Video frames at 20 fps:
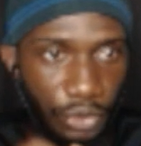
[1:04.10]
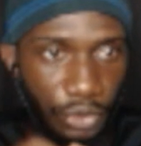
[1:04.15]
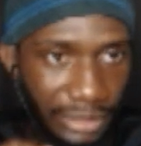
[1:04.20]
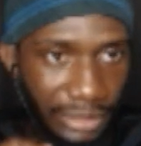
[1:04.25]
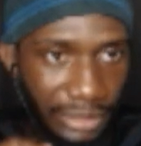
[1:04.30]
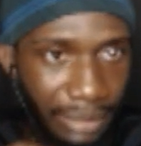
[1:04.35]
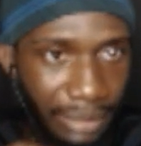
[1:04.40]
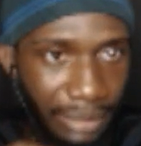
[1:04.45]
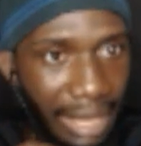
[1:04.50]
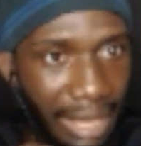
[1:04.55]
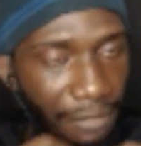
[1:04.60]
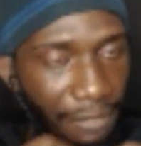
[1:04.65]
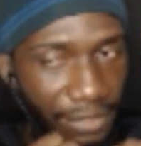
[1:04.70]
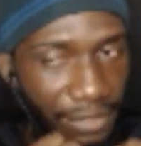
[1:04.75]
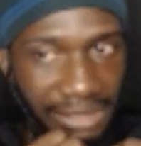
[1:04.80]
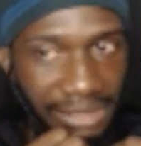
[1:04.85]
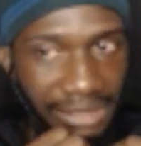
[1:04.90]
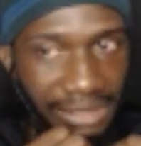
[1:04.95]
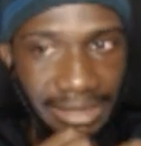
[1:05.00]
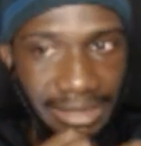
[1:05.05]
my
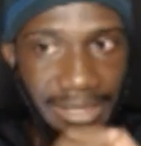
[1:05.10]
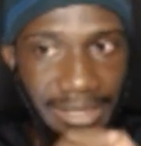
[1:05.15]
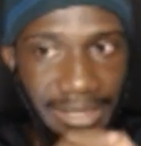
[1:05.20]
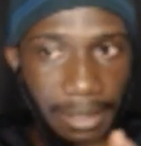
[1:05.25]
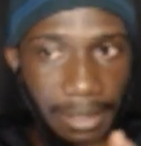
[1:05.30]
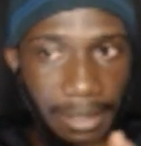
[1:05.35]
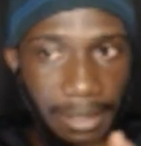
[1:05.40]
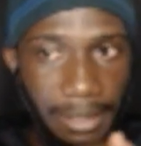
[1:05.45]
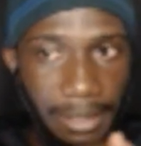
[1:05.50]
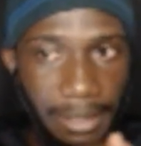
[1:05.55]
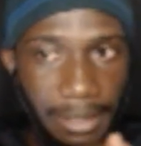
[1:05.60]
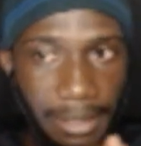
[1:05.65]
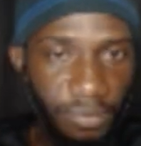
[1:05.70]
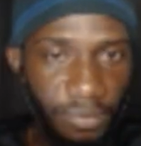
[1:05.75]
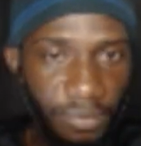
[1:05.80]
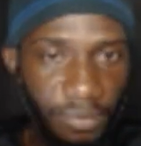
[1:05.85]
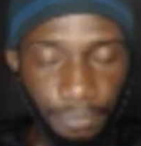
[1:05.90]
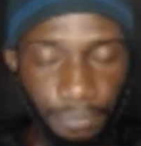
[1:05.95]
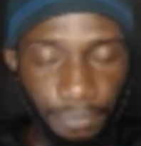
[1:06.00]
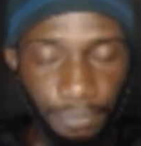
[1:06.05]
affiliate link. Now,
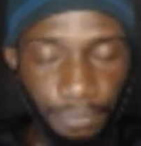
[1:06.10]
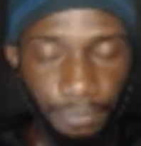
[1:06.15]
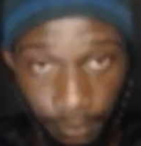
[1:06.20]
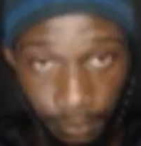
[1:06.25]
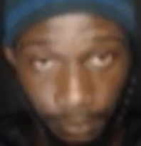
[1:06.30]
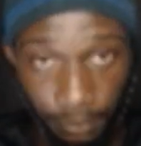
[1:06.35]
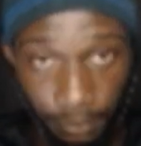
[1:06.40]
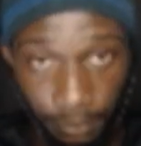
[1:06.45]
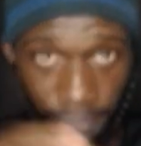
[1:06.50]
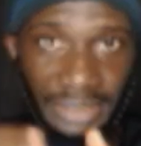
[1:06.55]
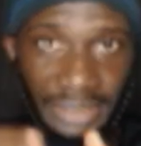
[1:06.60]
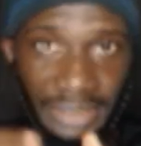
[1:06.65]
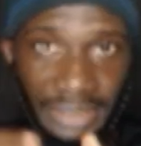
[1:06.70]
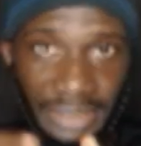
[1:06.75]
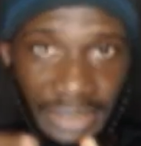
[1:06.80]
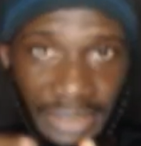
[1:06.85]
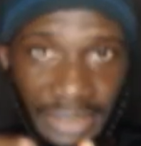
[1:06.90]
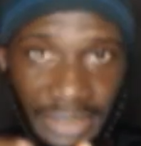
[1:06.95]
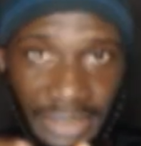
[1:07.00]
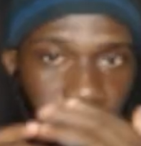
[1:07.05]
this is
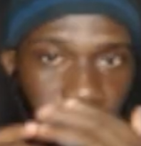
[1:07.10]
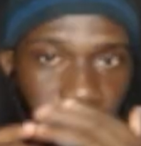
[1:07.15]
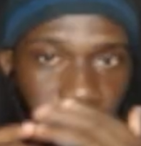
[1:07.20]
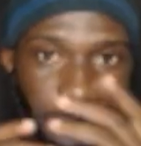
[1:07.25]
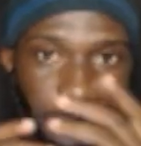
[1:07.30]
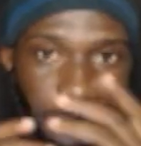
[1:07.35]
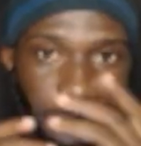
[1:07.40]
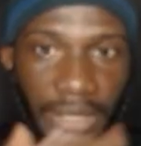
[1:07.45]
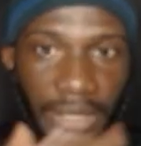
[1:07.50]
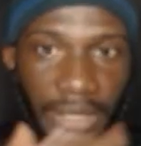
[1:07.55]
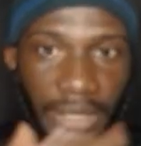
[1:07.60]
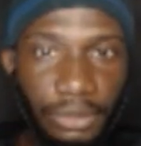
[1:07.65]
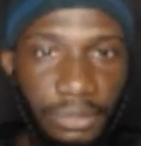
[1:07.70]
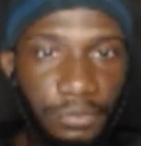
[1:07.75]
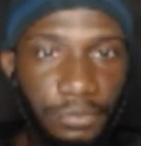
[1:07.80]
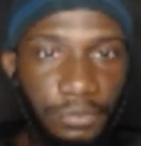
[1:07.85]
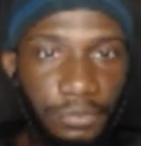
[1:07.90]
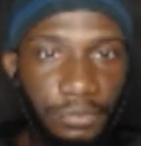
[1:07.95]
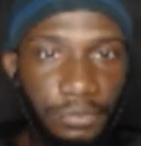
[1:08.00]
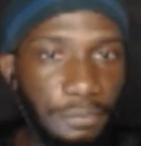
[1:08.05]
not something I'm doing for
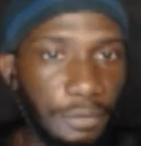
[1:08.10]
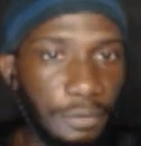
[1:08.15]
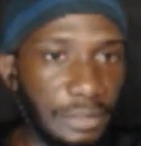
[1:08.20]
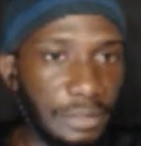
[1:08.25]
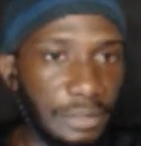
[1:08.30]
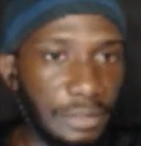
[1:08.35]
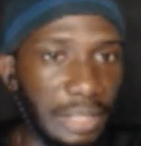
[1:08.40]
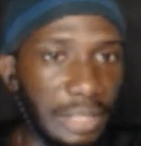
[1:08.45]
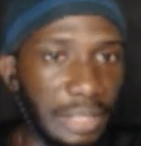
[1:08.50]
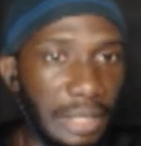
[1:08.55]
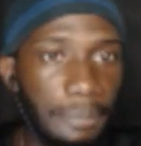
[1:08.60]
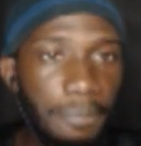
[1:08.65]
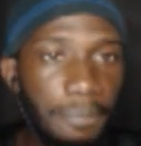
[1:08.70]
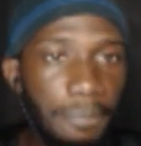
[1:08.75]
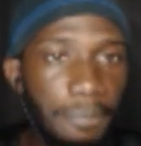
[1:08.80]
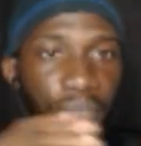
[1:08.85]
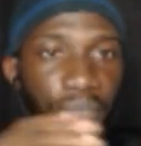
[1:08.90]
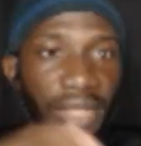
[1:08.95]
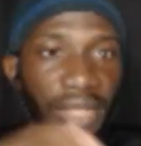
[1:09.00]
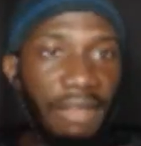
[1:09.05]
the first time.
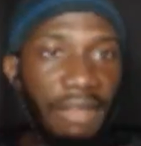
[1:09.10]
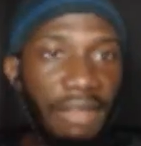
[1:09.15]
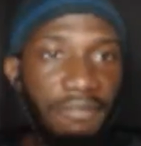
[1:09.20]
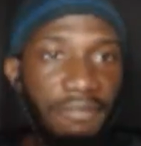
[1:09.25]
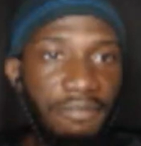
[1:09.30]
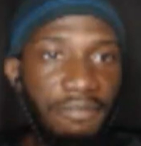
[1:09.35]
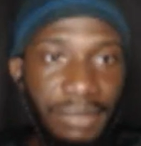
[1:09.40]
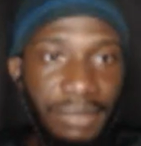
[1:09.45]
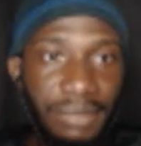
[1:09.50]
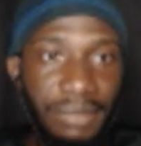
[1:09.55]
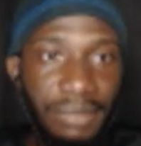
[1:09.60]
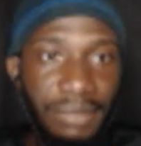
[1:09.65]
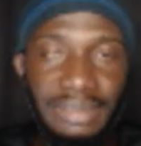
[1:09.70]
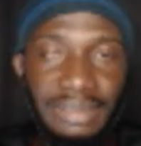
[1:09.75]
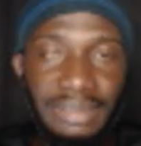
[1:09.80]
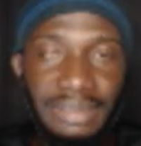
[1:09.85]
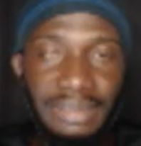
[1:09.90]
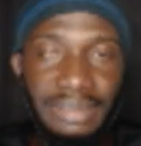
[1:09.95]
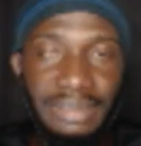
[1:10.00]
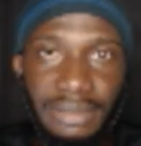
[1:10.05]
I've made
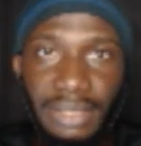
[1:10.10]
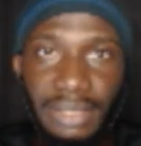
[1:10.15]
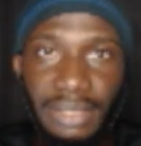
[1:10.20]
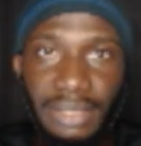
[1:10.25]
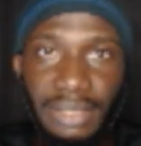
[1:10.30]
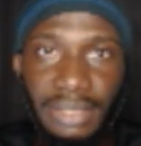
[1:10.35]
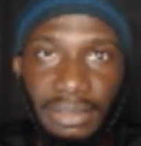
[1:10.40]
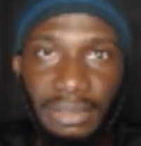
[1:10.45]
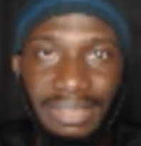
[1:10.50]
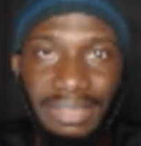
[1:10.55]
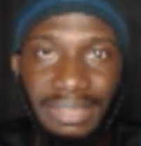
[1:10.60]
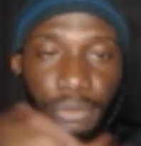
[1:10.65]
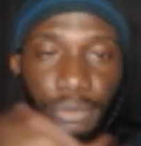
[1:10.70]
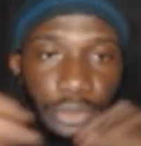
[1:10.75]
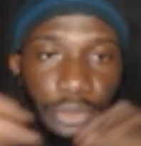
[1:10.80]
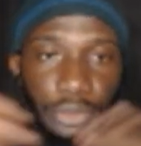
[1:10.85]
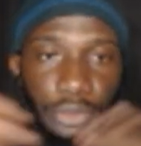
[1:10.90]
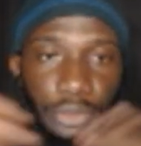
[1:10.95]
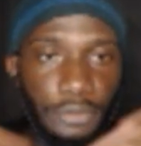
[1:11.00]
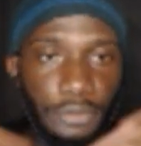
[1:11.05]
thousands
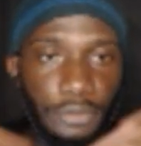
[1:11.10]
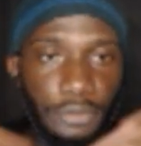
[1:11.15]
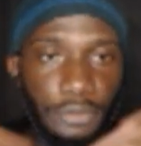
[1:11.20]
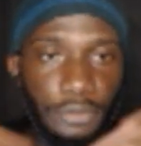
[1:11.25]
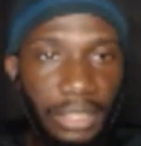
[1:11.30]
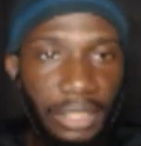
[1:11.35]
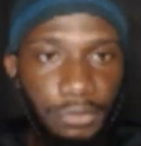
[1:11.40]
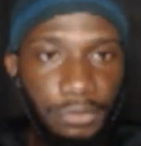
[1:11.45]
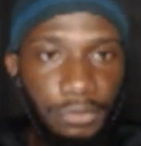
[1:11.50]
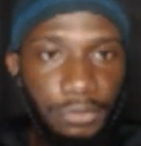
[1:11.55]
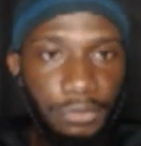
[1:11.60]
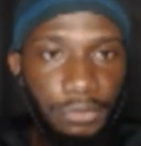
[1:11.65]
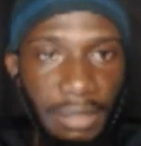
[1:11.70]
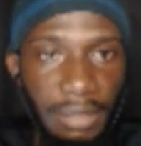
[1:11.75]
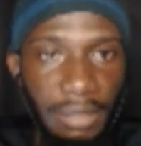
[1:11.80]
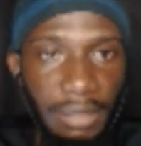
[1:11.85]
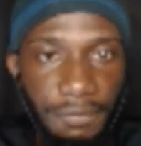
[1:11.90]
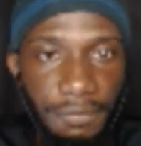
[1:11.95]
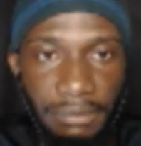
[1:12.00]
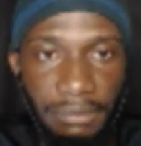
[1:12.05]
of dollars from
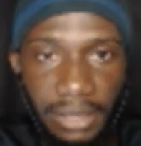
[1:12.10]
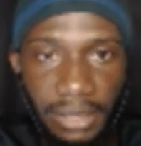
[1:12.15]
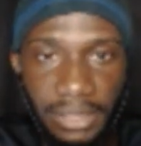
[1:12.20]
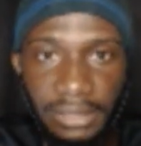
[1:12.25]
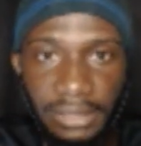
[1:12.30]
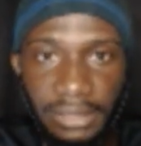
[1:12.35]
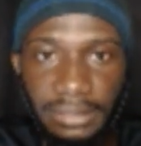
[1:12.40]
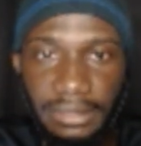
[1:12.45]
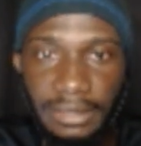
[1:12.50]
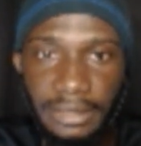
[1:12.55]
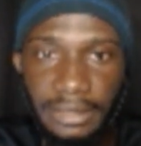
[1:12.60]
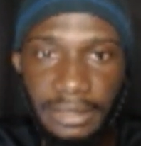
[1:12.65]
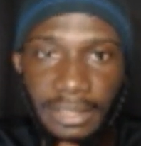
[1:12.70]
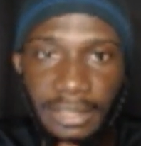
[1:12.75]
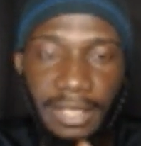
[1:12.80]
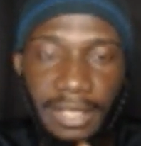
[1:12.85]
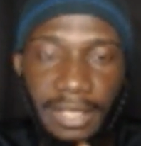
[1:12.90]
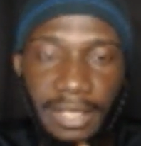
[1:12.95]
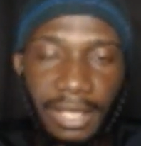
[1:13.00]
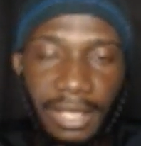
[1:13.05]
affiliate marketing,
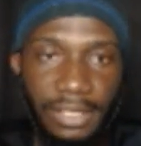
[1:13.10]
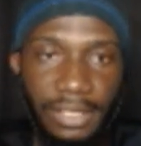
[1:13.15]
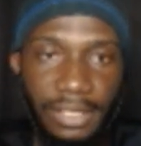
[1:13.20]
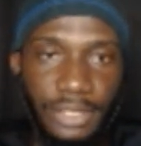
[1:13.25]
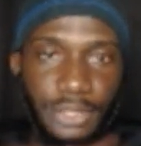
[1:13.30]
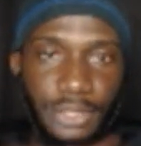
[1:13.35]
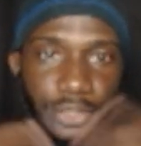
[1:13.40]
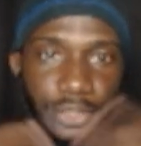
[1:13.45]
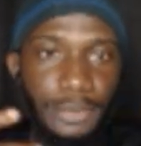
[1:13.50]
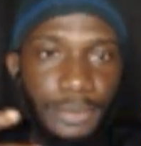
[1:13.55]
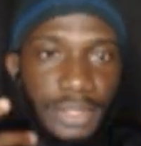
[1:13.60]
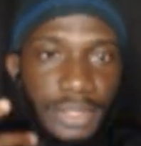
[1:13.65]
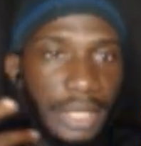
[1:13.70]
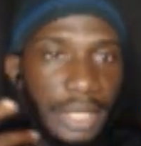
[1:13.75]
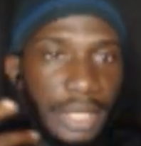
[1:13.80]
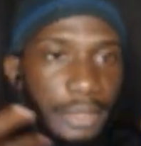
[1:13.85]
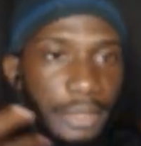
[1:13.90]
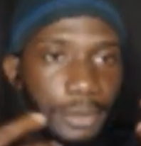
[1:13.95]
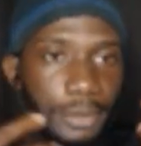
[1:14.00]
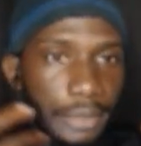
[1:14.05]
and it is something I
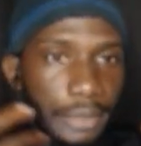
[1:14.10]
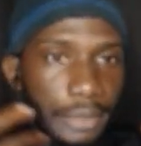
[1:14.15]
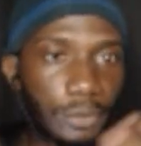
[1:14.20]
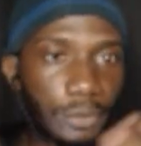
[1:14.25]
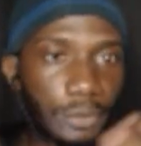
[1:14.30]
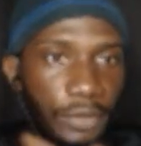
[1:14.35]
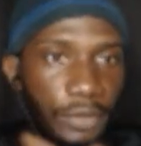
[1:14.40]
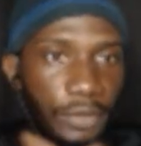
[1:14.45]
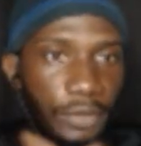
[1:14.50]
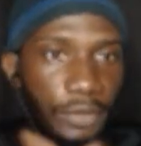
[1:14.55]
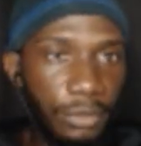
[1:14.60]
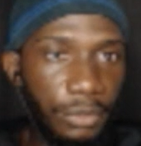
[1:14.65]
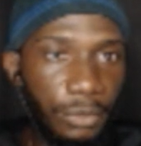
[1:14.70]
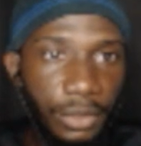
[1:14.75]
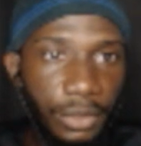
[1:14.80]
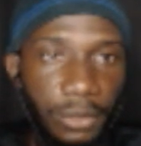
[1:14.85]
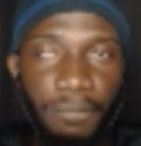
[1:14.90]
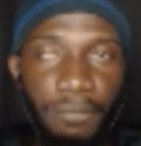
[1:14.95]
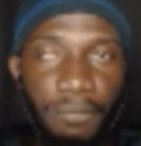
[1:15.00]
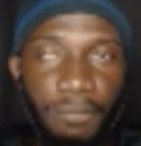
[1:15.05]
know how to do very well.
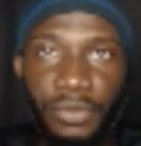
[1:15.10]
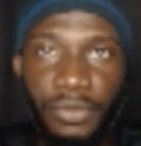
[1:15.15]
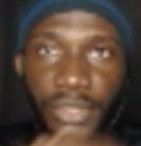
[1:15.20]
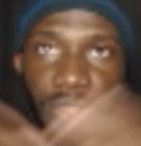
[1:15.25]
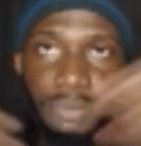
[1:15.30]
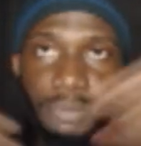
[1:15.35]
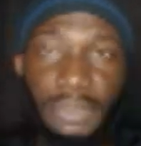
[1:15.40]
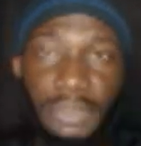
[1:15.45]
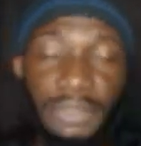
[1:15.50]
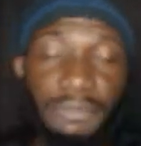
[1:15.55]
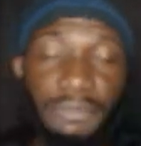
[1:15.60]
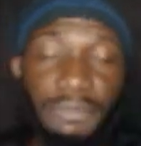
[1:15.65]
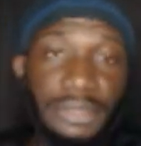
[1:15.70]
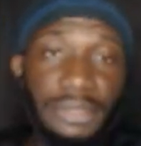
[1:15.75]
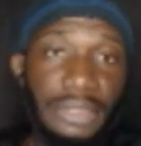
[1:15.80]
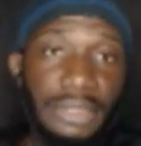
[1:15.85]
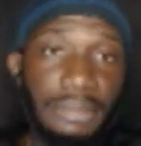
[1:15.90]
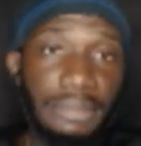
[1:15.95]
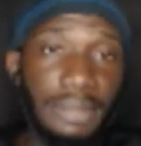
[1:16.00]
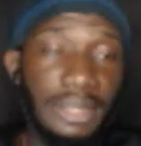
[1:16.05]
The beautiful thing
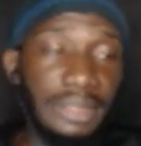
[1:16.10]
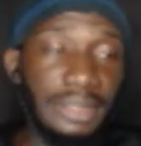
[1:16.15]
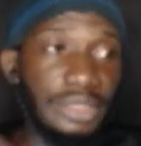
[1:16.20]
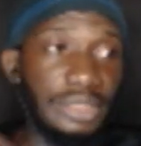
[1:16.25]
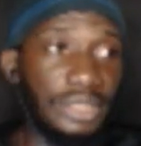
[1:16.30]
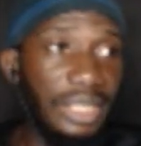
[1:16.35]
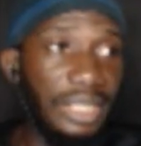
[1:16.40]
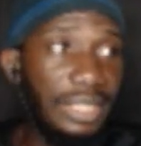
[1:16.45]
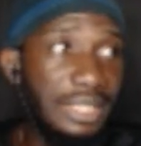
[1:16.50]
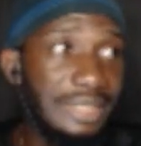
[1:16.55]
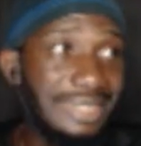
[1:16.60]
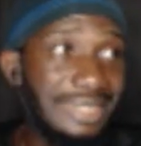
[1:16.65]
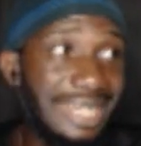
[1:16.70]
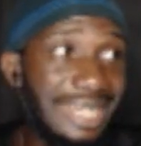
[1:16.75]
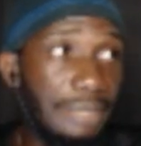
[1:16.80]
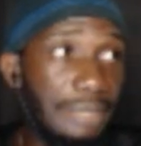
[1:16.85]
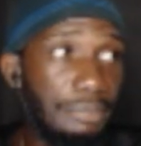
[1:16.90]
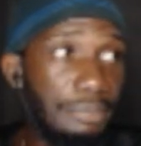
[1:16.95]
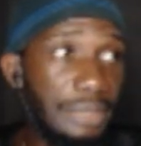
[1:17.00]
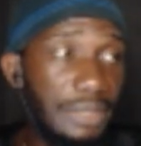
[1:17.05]
about this challenge I
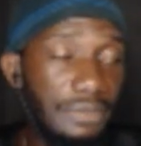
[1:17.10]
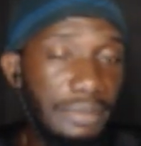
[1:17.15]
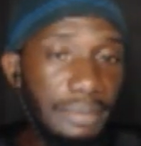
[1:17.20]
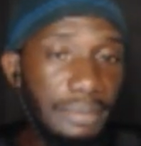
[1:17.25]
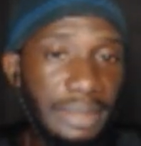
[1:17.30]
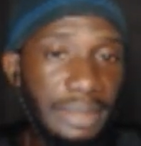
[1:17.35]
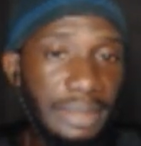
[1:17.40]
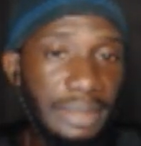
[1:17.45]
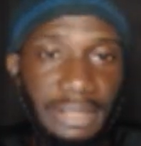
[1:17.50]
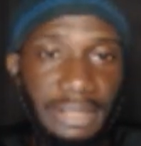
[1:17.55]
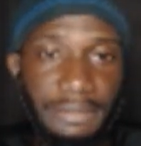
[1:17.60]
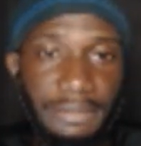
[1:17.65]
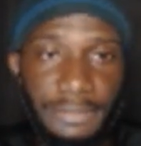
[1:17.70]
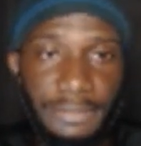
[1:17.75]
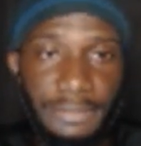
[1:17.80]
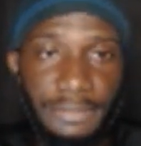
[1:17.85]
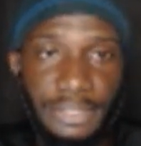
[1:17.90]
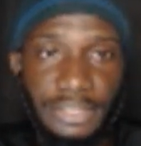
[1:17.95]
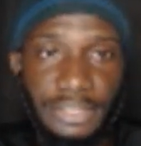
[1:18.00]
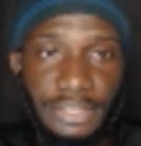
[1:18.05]
am giving myself
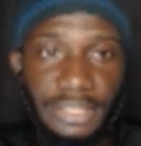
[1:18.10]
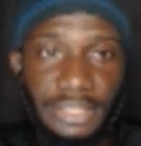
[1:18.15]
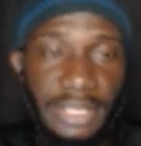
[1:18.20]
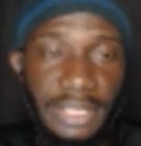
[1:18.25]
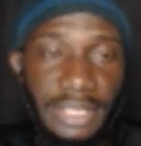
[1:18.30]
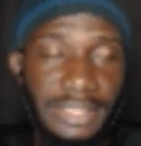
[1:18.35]
is that